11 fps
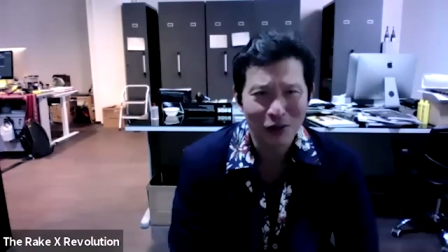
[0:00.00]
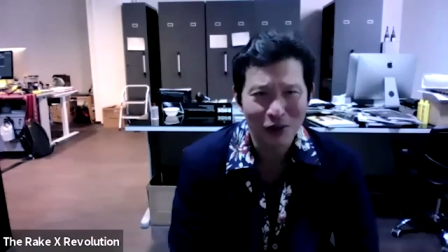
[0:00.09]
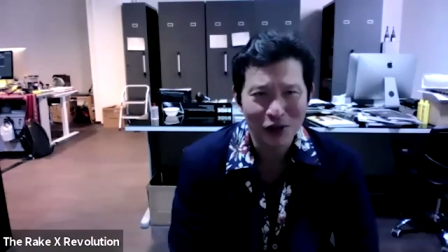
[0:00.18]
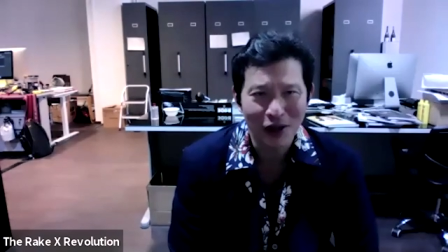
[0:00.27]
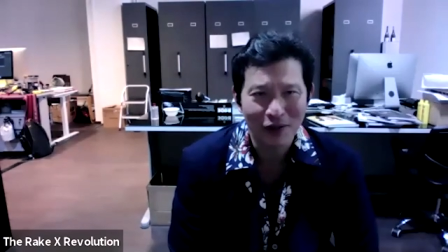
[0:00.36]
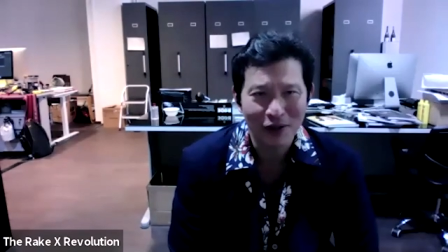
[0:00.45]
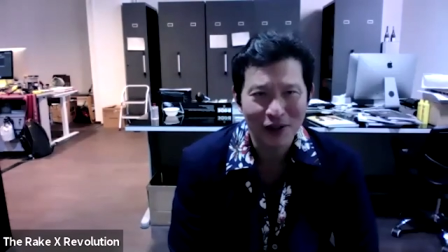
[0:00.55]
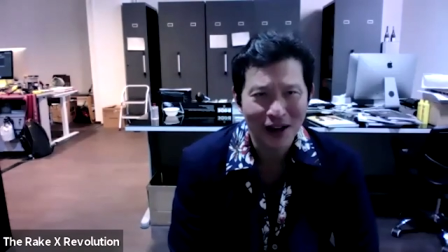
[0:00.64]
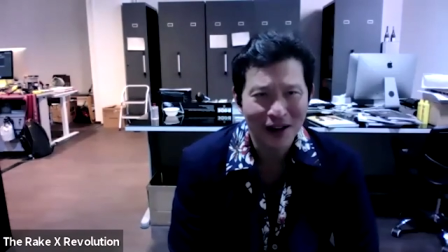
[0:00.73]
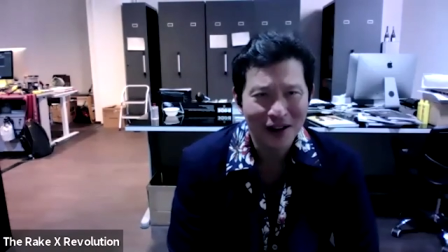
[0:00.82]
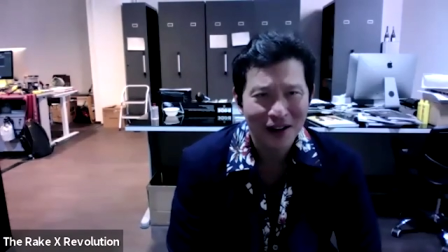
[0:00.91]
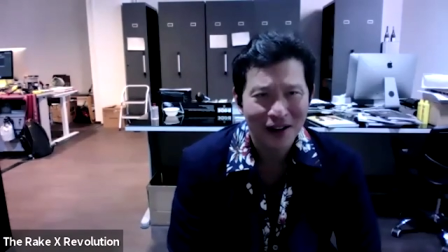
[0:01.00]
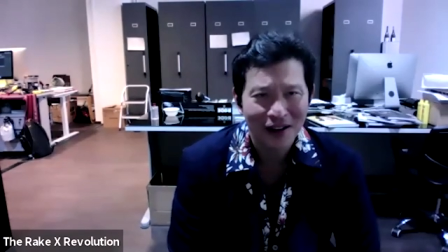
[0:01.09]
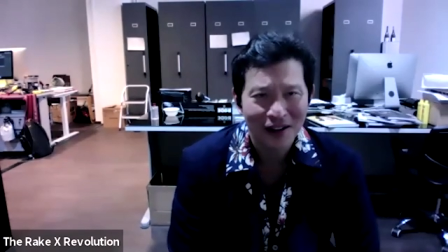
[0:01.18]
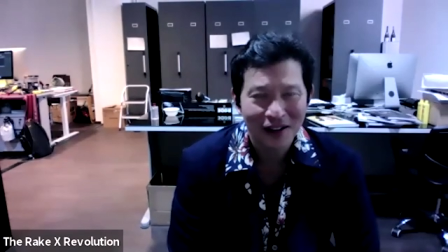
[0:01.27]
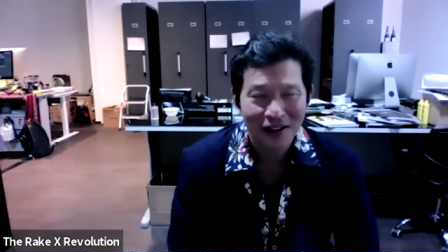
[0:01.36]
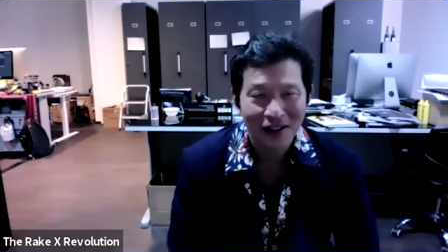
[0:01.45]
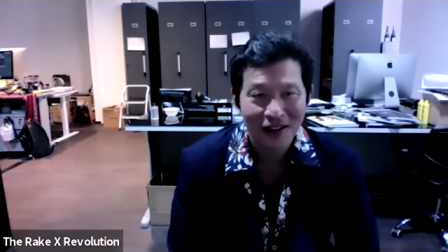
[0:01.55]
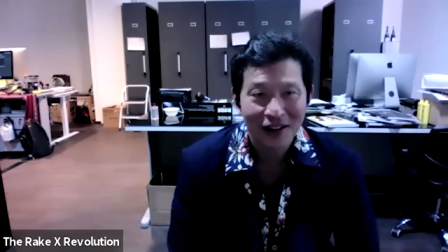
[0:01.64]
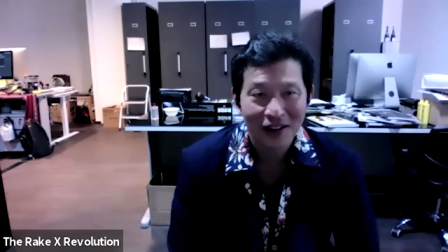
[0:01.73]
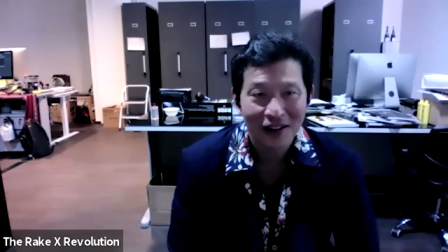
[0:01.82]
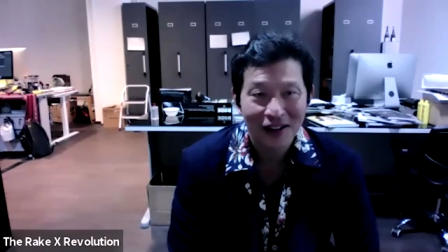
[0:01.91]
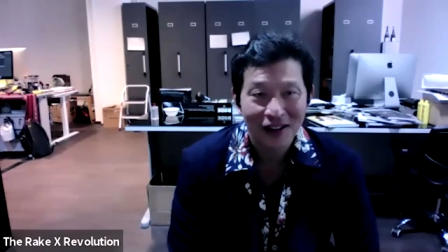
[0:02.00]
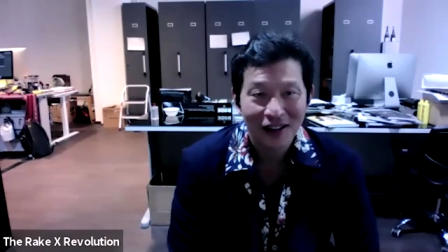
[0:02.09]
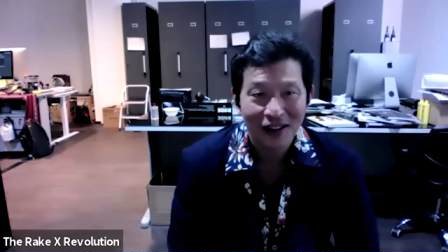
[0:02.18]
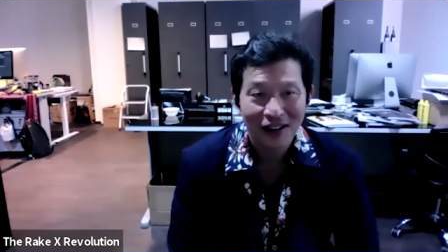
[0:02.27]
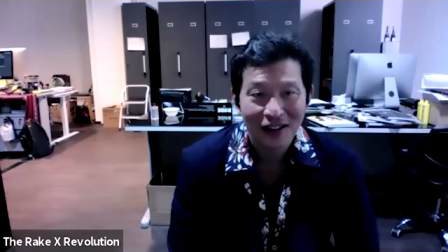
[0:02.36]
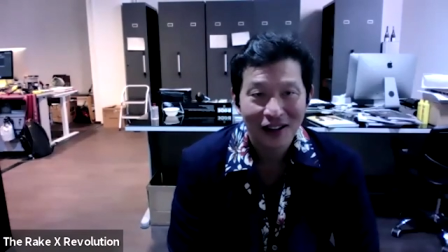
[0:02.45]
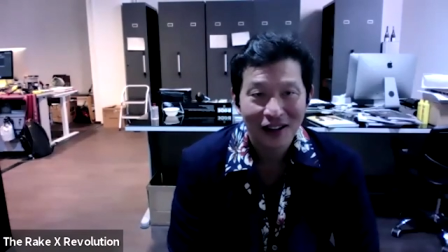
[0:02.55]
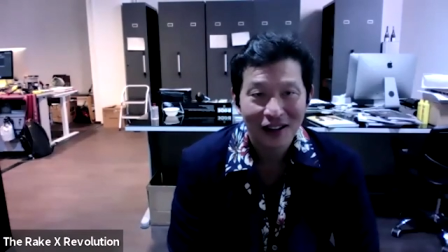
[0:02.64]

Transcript: what's the wrist check for today? Wrist check